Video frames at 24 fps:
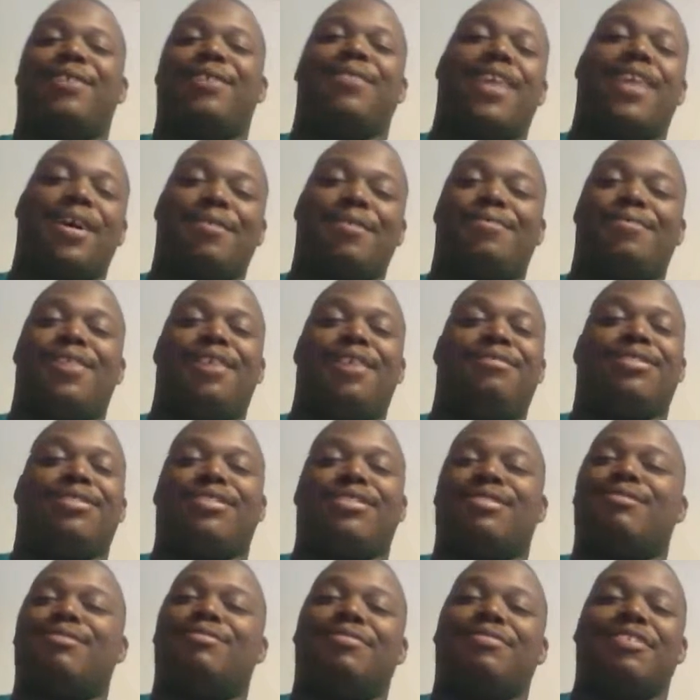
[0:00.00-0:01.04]
when I was
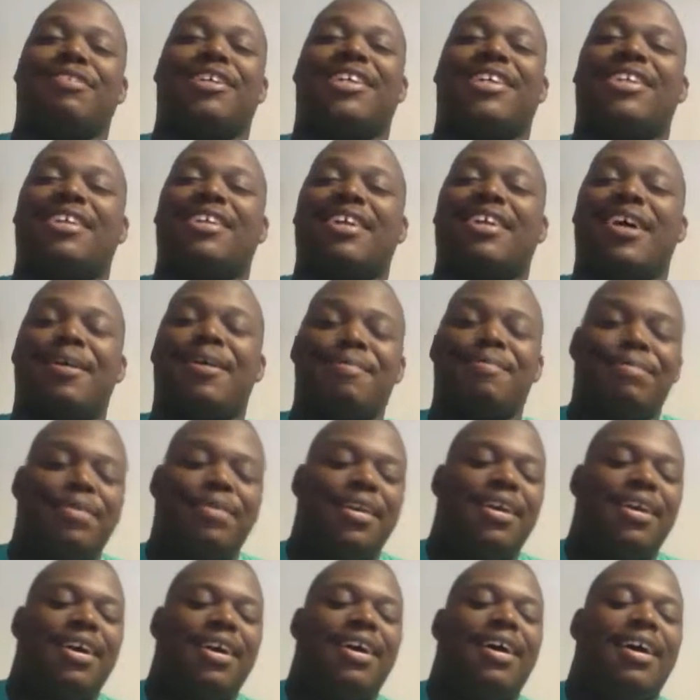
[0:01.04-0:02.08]
looking it up.
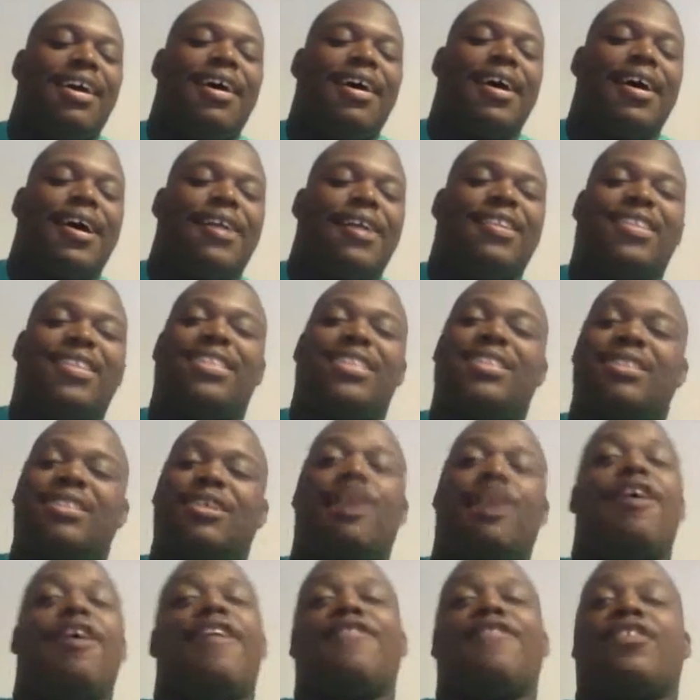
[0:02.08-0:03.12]
This is
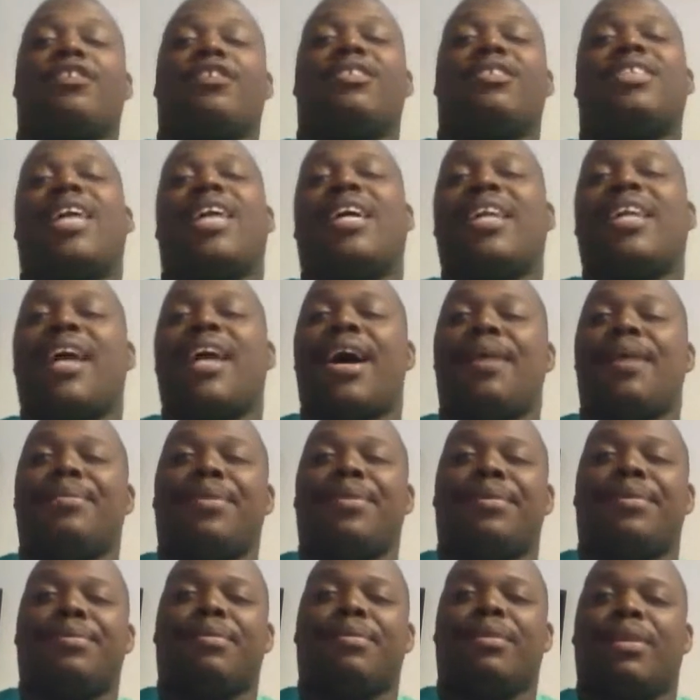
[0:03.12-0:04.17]
off their second
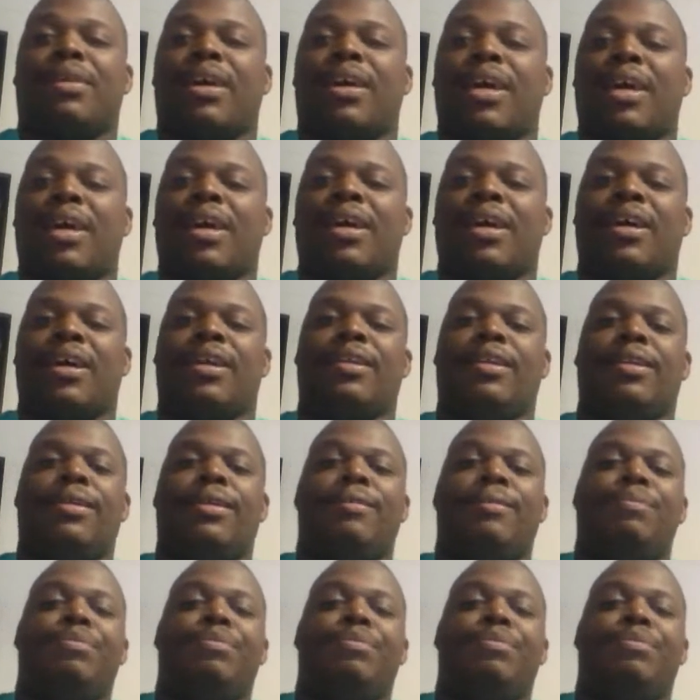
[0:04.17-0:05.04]
album, and